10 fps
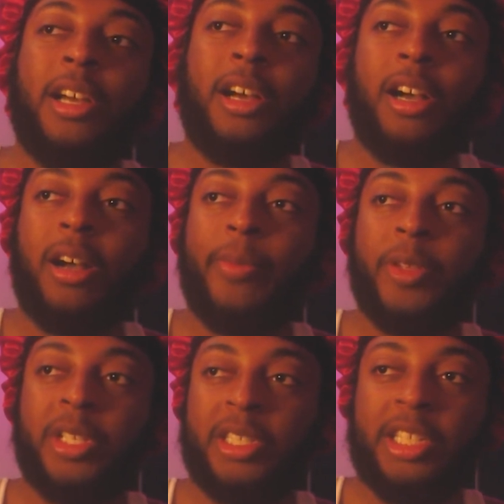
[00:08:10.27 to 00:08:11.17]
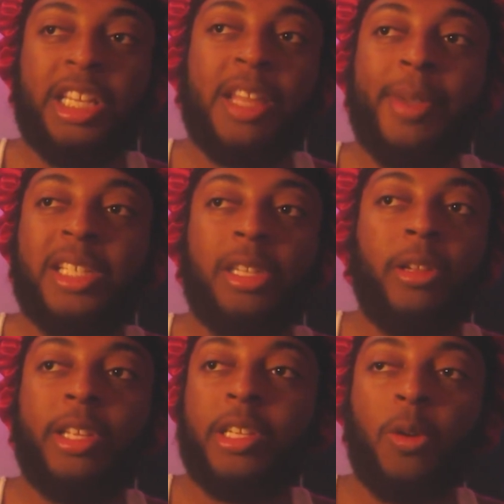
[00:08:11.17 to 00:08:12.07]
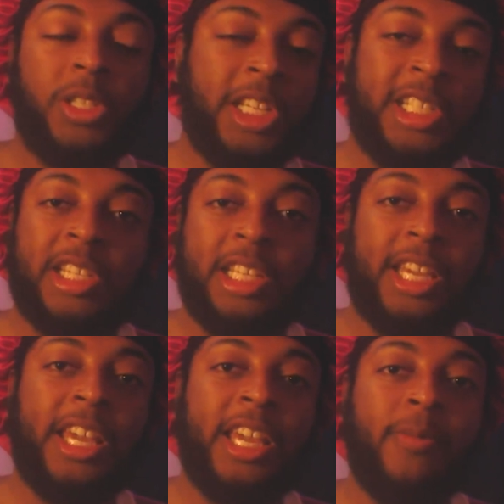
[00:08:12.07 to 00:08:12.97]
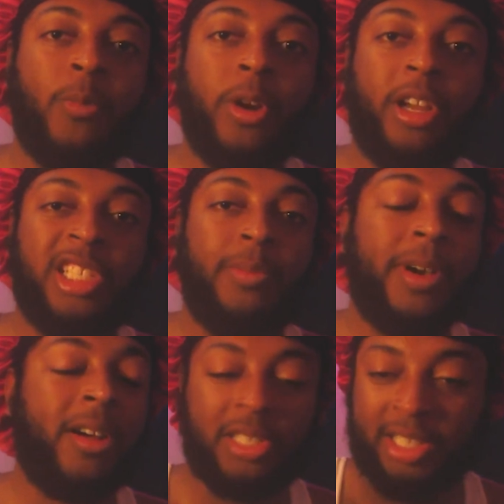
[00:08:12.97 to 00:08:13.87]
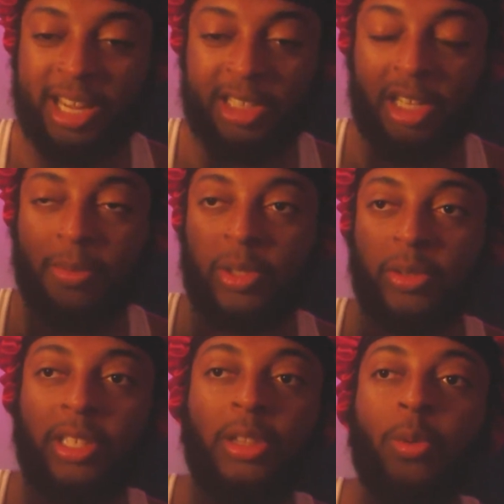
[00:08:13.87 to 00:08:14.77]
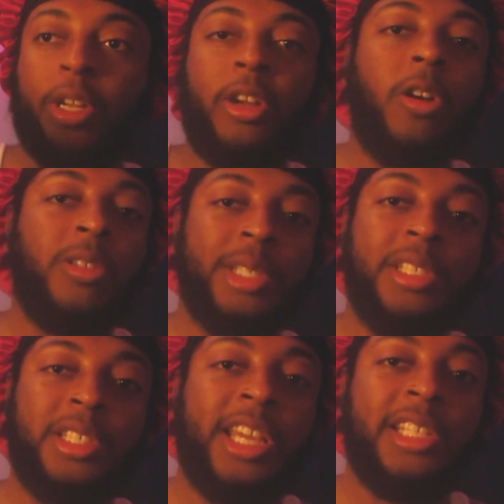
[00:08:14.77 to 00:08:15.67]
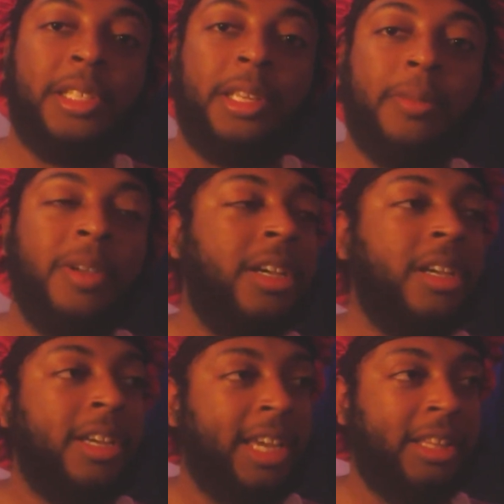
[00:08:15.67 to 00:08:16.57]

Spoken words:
There's a scene that makes literally no sense at the end where he's about to catch up to the three girls he's chasing,